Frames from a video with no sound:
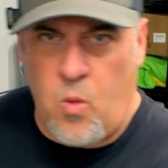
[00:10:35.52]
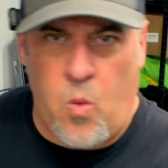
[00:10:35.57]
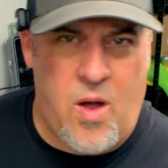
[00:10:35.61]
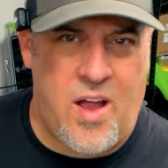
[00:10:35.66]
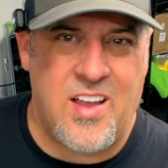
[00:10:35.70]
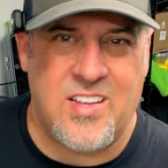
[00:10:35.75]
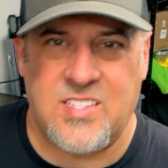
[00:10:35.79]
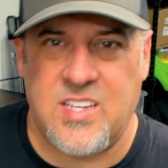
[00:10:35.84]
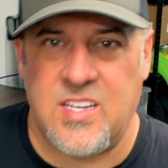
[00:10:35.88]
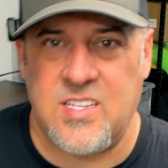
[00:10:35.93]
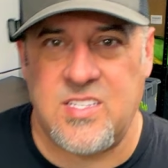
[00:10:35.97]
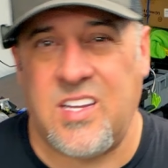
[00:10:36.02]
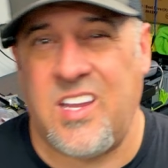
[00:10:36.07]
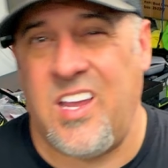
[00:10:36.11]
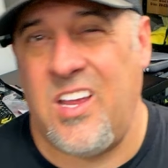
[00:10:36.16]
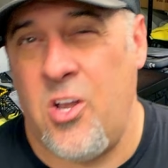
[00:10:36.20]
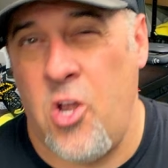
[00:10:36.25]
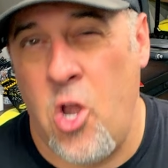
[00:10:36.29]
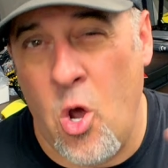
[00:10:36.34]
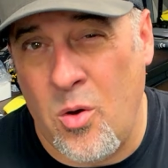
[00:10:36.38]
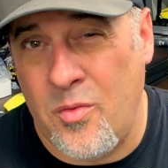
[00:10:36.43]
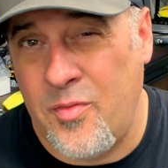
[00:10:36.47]
YSS.
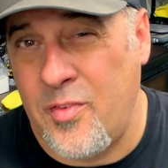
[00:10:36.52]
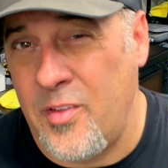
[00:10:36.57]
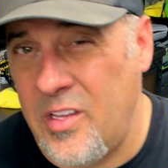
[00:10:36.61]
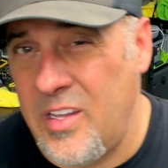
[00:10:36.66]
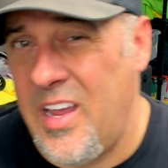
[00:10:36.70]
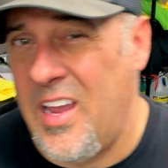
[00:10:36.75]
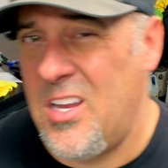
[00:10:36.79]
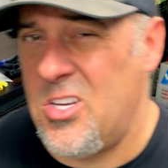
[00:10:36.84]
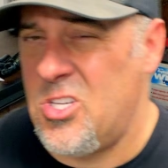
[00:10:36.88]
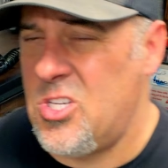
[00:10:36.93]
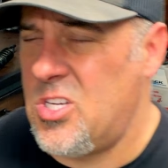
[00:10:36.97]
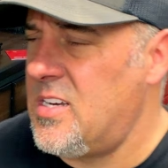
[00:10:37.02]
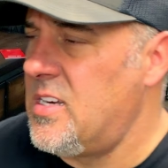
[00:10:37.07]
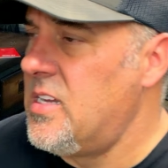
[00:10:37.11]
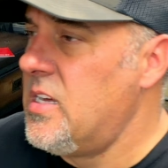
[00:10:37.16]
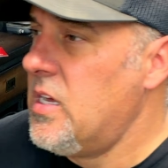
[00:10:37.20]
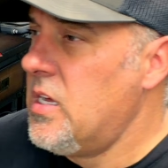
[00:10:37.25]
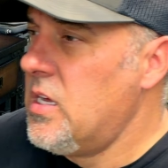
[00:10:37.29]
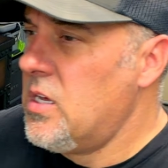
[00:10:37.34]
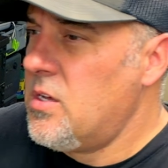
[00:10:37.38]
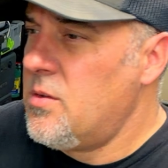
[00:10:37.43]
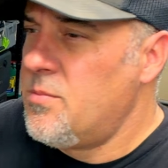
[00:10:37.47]
Again, no affiliation.
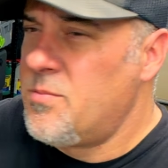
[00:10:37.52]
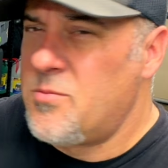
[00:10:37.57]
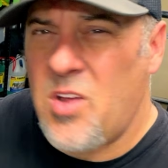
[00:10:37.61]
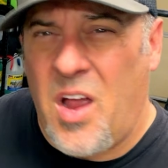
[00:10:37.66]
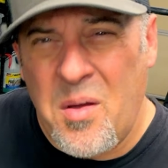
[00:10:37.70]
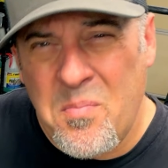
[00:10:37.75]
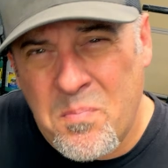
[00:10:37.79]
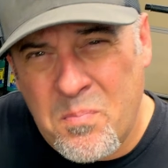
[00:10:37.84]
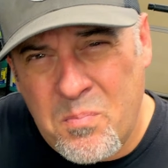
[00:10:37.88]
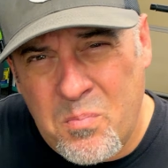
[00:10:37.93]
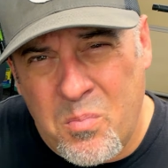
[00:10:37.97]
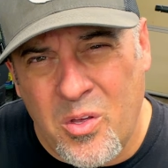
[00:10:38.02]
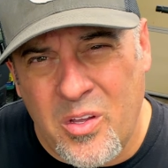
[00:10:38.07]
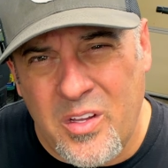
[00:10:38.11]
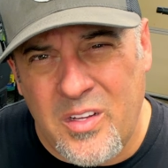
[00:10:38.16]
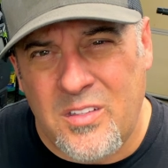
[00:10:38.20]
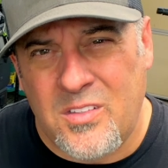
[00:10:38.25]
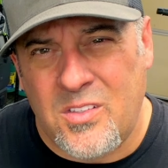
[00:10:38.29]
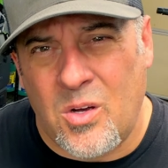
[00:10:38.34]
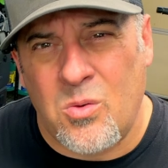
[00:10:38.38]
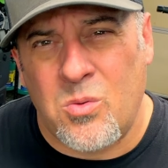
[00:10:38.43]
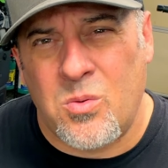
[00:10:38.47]
So I really
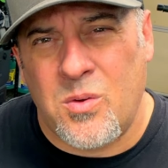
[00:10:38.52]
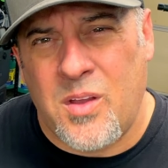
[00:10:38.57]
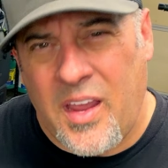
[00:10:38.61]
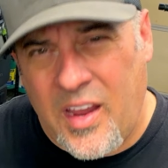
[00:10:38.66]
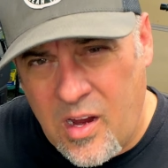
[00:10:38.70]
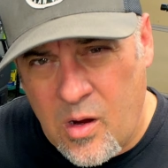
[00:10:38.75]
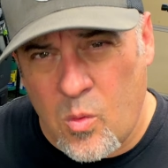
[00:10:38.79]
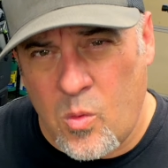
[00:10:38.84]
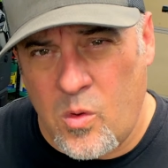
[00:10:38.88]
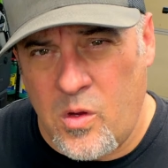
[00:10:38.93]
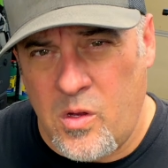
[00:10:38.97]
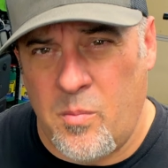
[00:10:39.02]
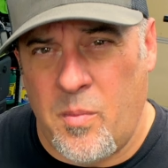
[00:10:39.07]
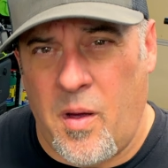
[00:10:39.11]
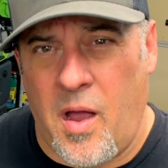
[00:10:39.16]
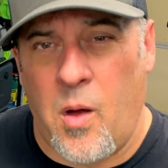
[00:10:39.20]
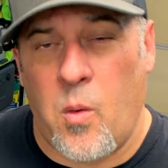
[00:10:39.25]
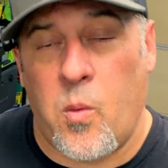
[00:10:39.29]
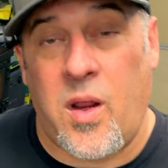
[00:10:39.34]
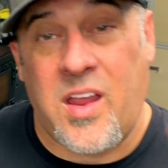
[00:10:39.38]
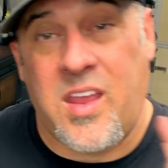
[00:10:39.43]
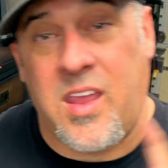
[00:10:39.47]
don't care what you
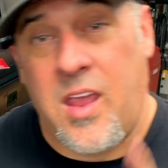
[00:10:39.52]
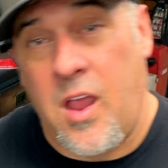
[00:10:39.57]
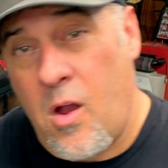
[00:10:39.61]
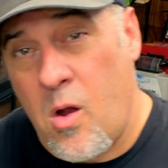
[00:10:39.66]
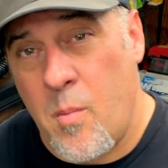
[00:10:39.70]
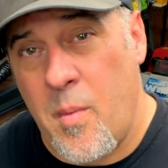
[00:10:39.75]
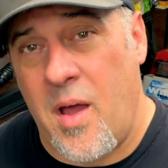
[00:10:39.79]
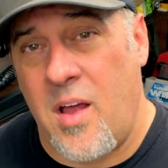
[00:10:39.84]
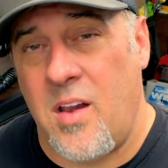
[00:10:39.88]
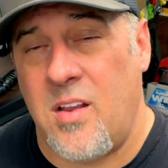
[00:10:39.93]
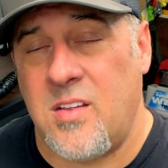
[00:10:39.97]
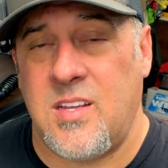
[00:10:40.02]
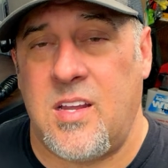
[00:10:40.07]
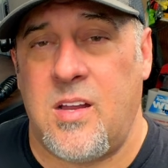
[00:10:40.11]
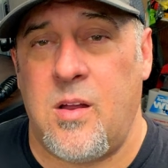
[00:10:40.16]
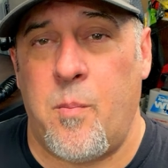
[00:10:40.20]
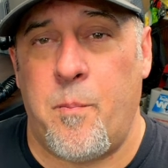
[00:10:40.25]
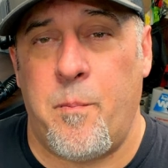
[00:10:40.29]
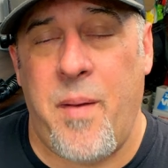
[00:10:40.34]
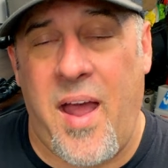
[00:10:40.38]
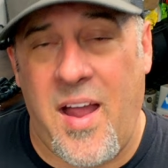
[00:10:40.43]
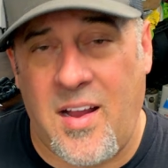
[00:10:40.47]
buy. What I care about is that
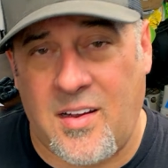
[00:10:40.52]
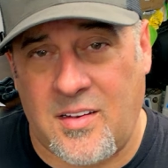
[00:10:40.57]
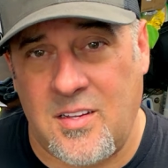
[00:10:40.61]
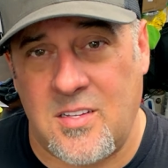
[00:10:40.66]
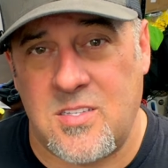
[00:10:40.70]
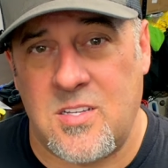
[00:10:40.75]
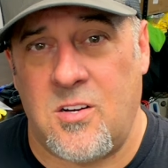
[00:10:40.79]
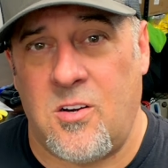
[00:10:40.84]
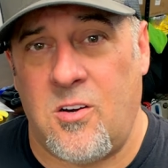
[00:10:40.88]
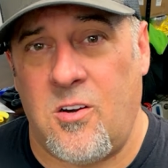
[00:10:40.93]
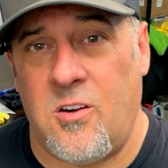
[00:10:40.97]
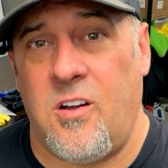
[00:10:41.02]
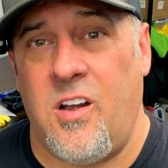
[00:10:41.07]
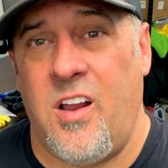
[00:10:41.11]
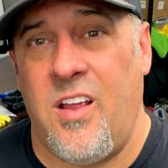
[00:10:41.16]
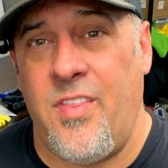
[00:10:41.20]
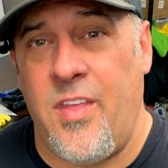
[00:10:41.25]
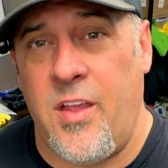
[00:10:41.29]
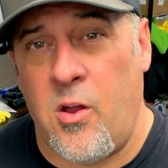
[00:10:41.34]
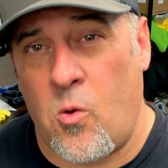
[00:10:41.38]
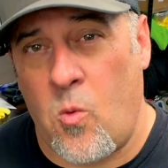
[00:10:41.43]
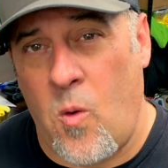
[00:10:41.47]
your back doesn't hurt
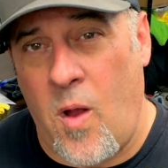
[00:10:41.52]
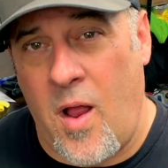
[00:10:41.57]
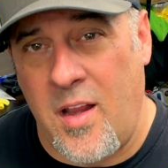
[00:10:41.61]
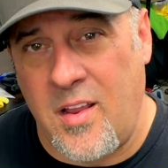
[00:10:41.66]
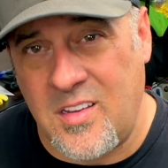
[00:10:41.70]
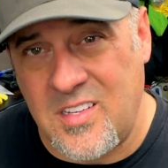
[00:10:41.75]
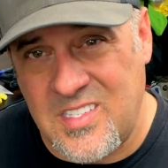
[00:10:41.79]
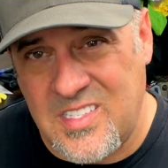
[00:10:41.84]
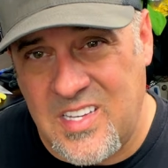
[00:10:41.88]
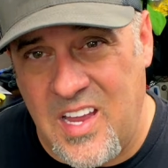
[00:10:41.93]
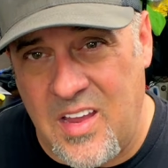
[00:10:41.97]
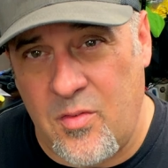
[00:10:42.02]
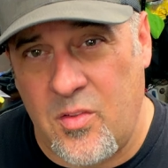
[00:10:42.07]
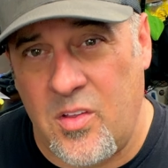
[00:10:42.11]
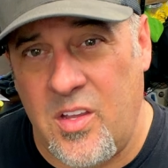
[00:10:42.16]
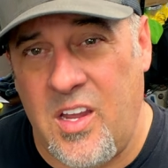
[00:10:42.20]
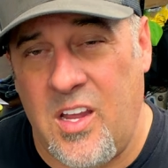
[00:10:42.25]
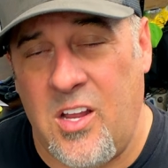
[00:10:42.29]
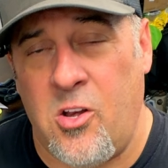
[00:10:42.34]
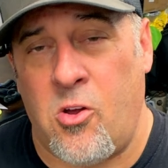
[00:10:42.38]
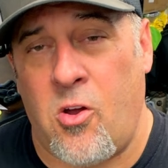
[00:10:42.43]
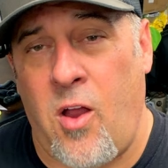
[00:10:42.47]
and that you're riding
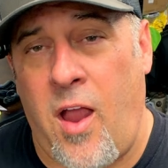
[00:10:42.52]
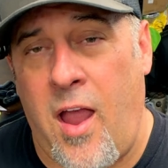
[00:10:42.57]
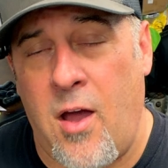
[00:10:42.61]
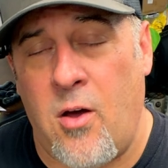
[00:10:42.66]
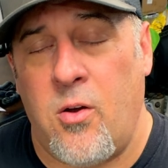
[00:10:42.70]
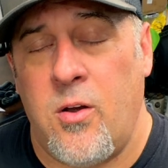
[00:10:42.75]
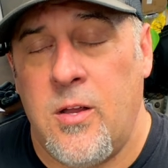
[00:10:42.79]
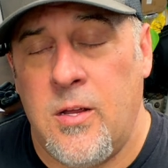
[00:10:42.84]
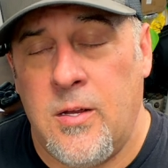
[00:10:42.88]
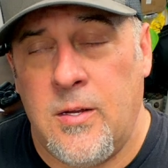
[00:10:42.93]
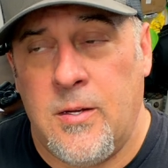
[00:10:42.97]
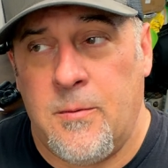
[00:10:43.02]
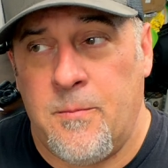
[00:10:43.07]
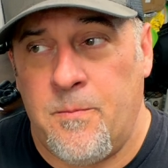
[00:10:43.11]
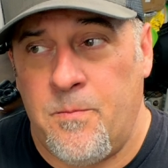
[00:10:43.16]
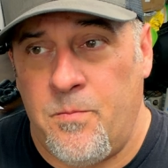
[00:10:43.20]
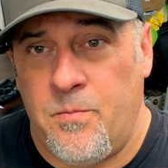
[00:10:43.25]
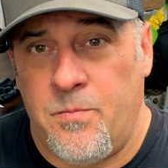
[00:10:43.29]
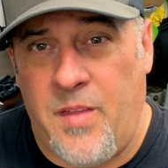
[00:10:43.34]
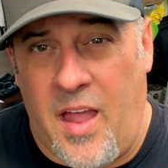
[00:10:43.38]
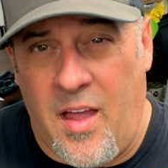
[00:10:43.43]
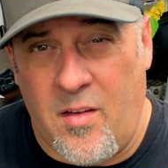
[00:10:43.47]
safely and you're out
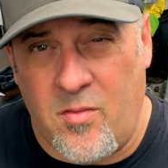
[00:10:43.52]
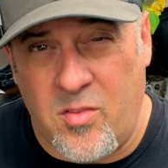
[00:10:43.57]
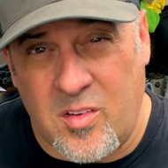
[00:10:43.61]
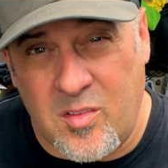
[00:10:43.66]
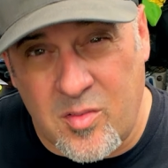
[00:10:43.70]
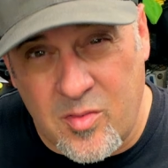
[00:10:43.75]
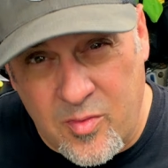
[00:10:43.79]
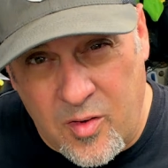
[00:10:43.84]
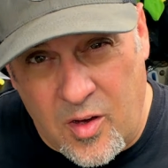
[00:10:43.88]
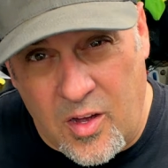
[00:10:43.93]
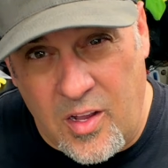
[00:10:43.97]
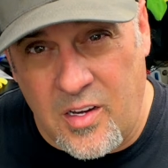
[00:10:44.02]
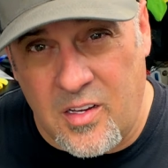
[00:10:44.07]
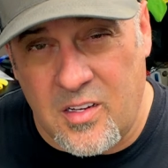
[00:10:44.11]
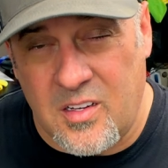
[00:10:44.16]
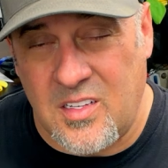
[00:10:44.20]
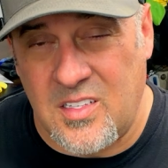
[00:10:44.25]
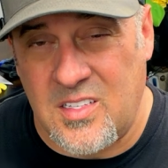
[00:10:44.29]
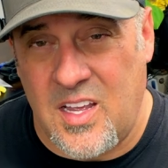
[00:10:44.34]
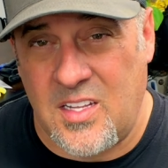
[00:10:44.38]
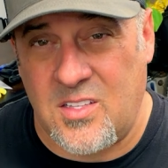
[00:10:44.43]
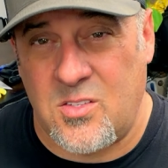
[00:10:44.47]
having fun,
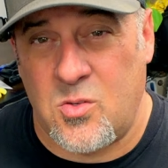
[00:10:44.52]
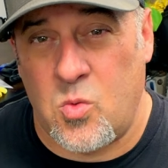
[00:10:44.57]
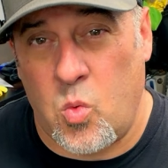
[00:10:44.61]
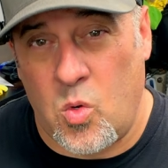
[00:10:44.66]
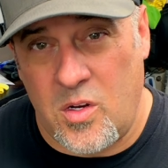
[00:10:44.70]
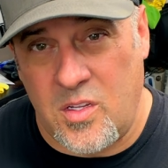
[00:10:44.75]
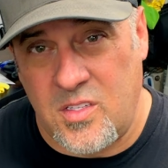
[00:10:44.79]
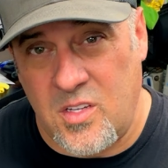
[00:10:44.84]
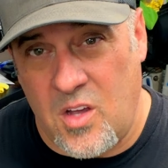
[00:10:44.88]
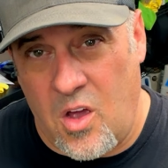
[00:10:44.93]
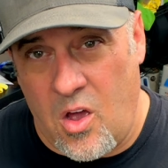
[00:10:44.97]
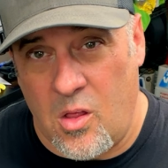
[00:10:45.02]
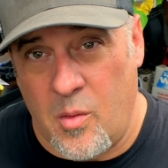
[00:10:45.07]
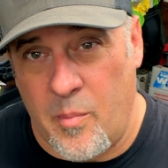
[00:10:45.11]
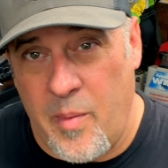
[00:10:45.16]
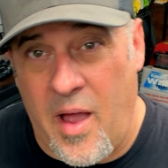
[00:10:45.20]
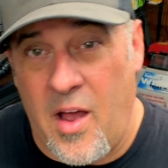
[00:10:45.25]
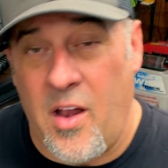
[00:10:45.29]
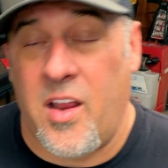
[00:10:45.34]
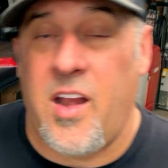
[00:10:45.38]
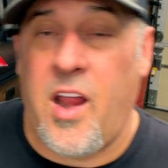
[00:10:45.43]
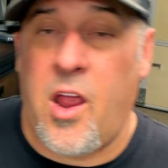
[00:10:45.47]
because that's what it's all
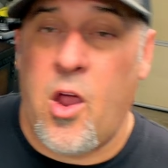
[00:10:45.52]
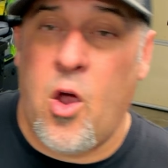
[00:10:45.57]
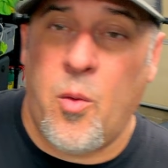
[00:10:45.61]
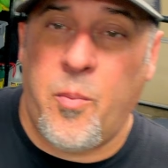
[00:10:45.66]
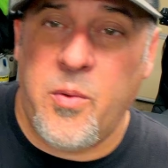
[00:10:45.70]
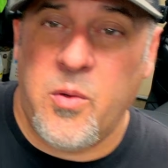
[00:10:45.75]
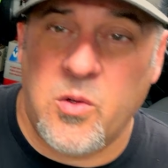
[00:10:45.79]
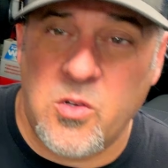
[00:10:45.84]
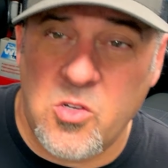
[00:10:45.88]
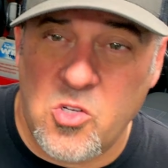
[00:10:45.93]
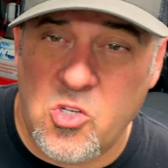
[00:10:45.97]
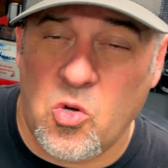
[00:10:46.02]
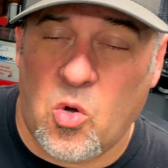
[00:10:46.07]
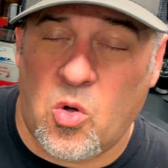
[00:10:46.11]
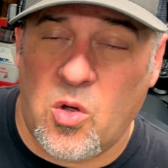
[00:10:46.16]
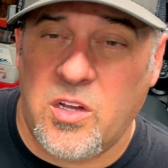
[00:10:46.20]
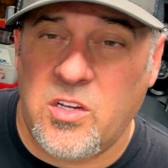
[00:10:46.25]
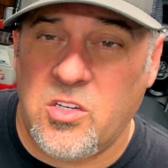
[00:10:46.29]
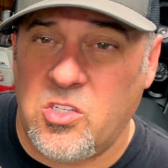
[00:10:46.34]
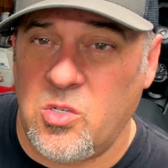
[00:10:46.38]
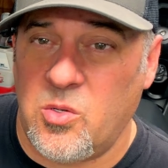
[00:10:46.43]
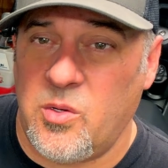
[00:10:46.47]
about. And I hope you
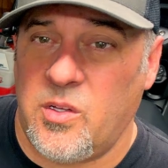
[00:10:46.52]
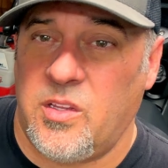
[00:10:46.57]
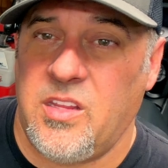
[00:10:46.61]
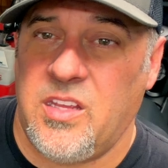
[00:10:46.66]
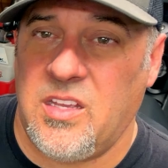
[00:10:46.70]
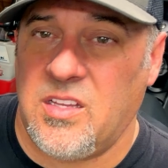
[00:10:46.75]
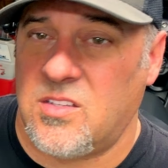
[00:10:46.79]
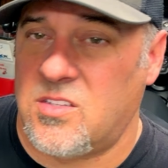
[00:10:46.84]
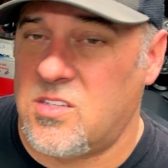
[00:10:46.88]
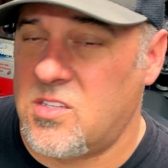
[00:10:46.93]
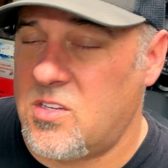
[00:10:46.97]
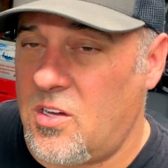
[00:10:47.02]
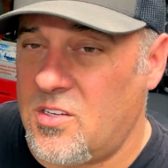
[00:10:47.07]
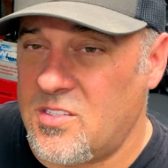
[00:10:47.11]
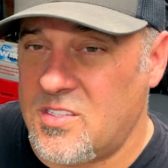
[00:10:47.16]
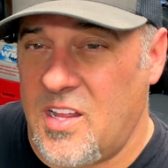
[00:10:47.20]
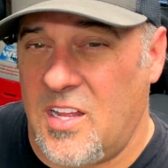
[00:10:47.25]
enjoy doing the installs.